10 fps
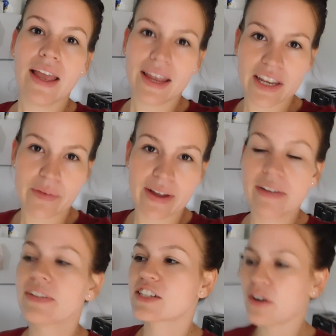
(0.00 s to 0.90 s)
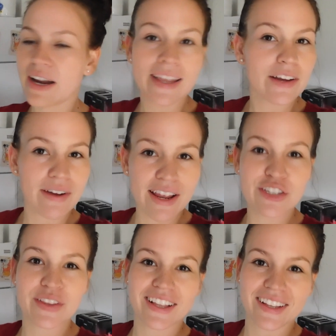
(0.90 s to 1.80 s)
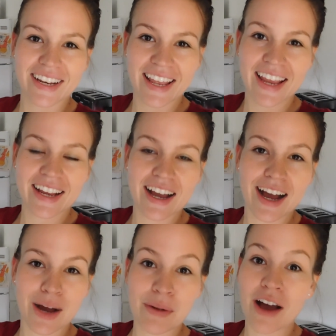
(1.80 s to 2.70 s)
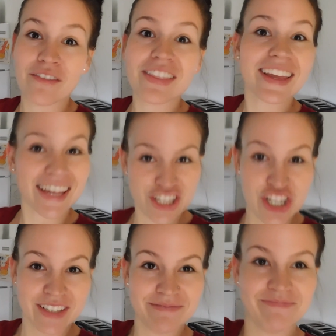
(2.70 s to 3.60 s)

Anyway, let's go ahead and get right into the cleaning um, of the kitchen.